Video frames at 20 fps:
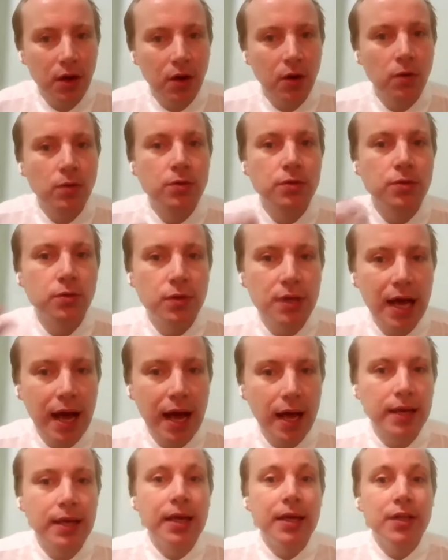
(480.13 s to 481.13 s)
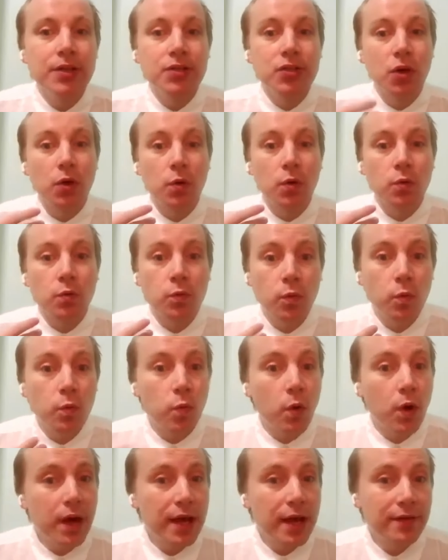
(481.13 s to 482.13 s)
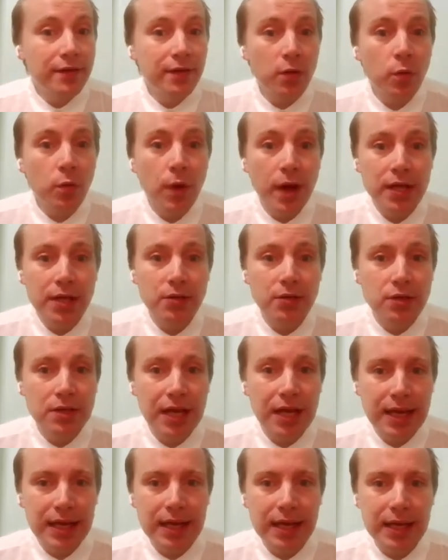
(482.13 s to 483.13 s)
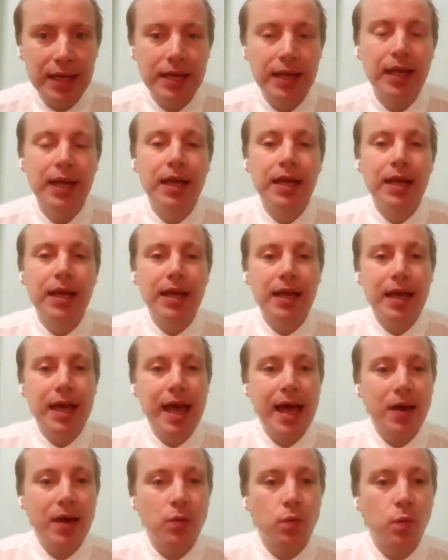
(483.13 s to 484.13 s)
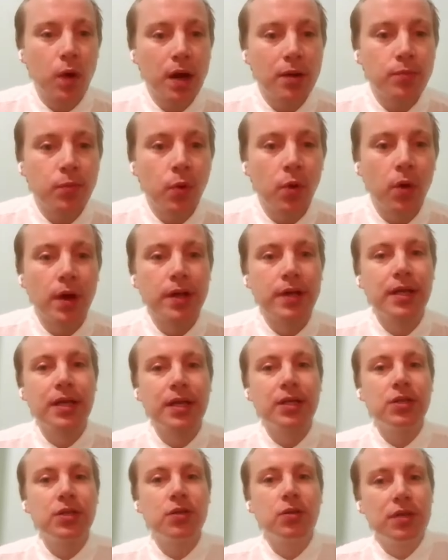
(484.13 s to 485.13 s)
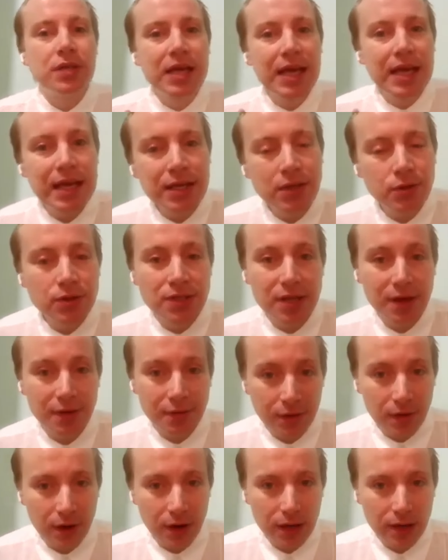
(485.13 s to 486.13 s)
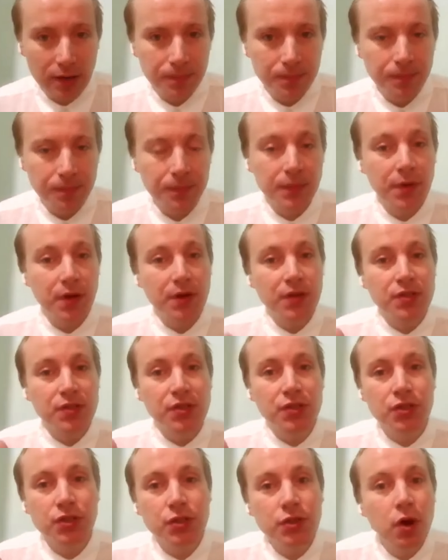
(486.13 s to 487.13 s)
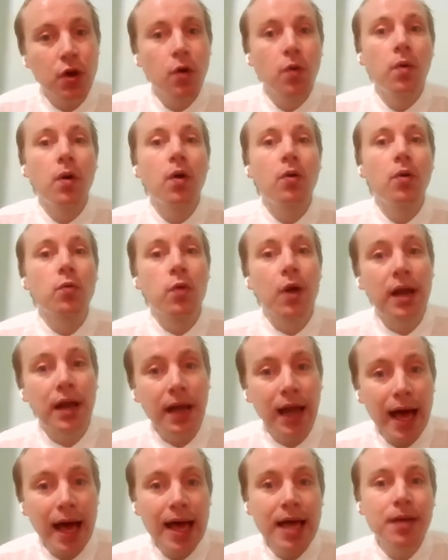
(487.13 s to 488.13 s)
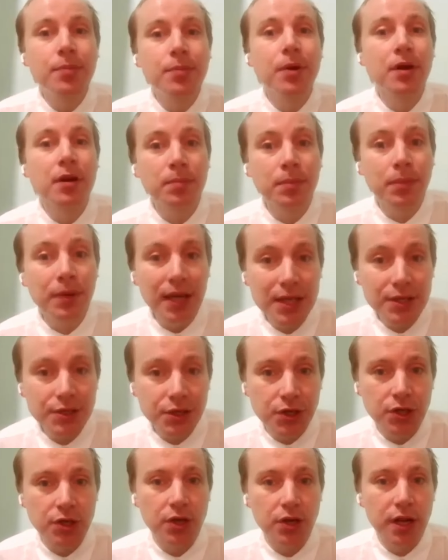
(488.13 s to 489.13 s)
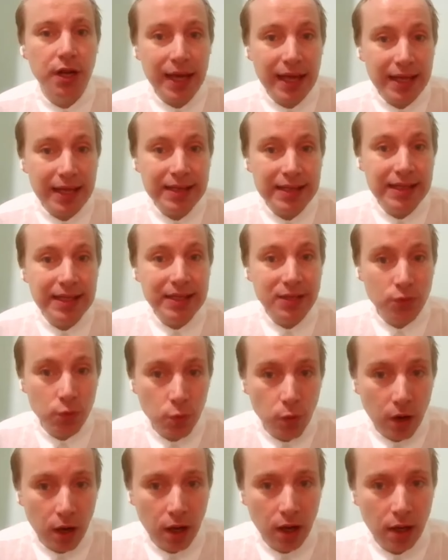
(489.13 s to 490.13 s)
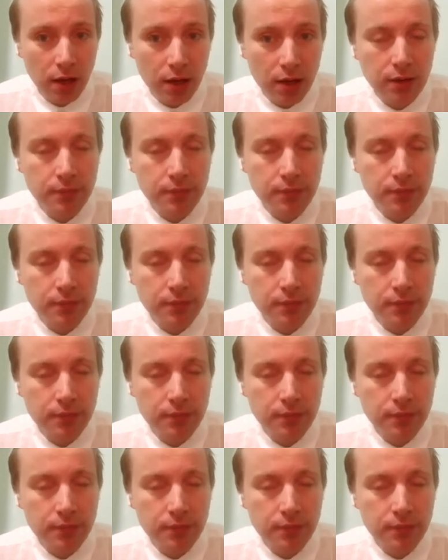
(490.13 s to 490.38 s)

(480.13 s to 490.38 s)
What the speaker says: old, you die. So whatever way you take it, at one point you get into suffering. There is no reliable pleasure in this world.